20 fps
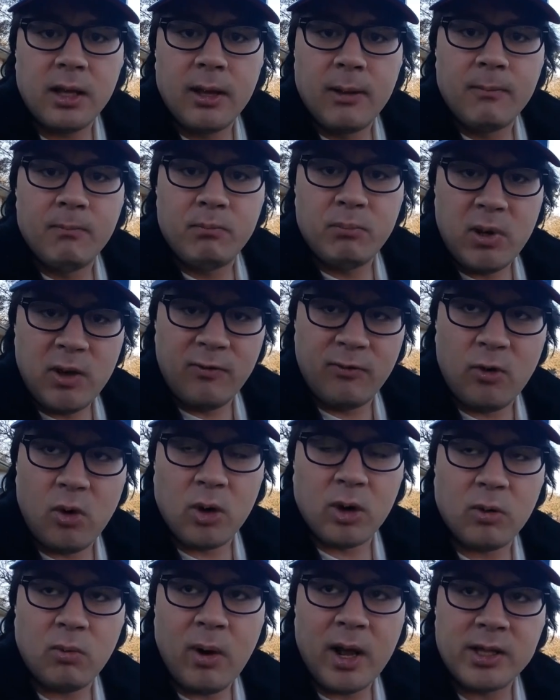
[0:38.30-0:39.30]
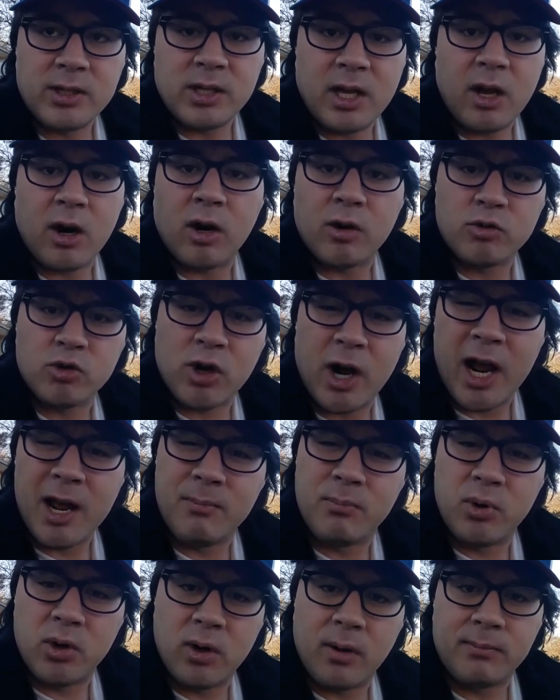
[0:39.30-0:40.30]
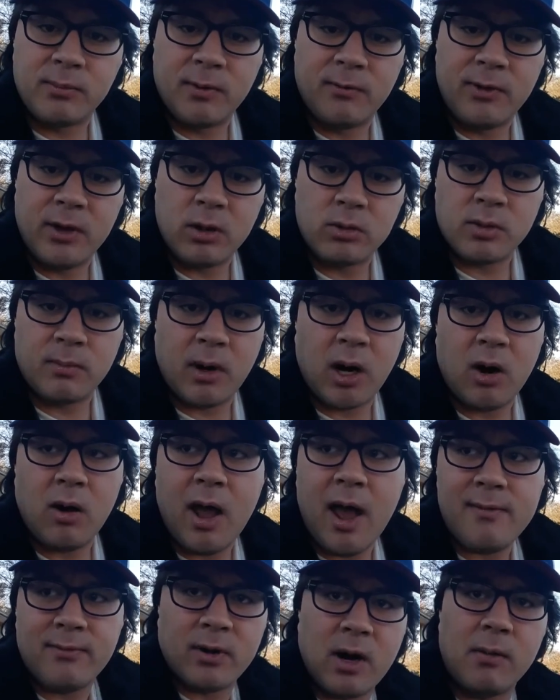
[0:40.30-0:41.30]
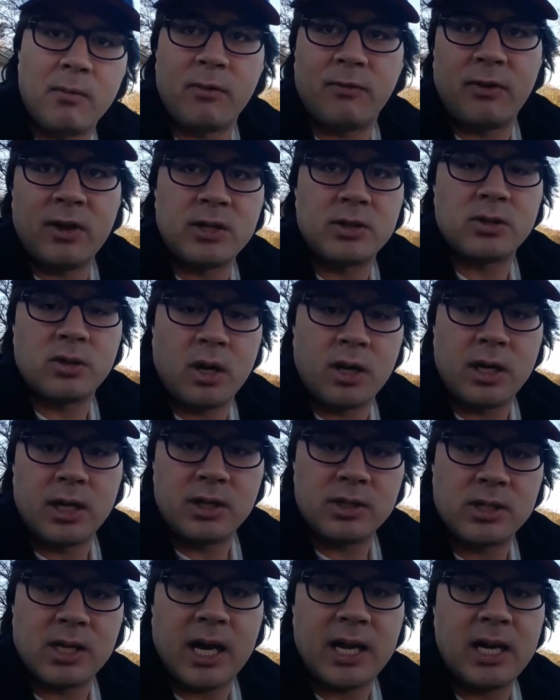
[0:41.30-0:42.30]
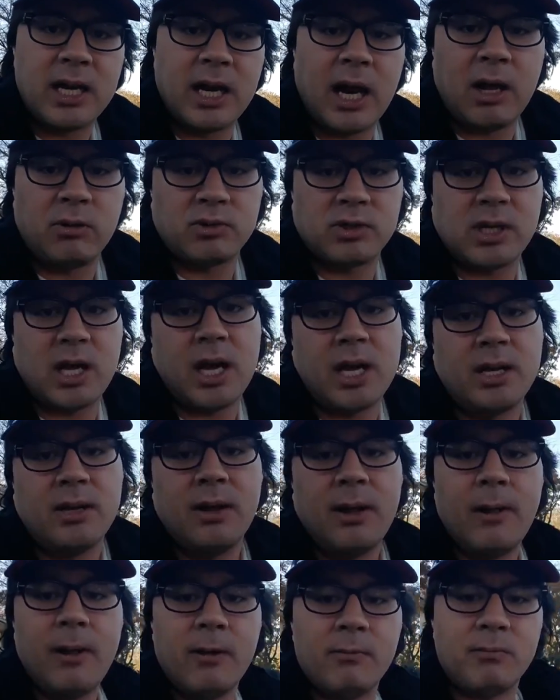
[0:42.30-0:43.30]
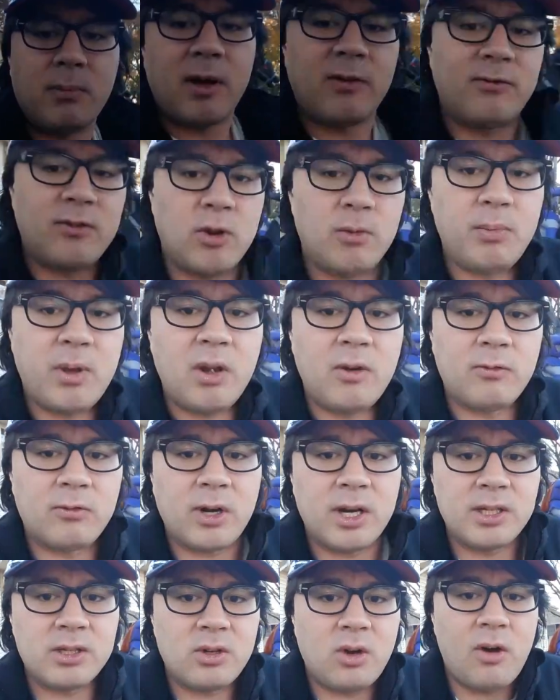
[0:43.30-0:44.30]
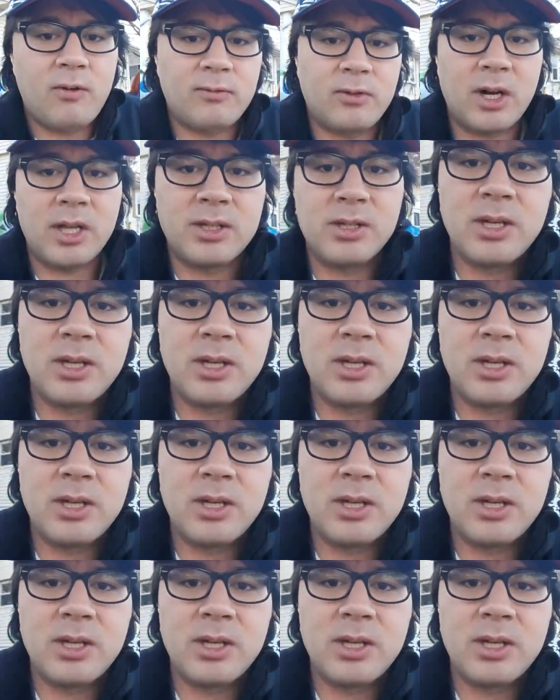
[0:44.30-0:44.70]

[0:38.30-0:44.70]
Before Wednesday, or I'll try and put up the video tomorrow after everything's done inside and outside. My Filipino friends and all friends.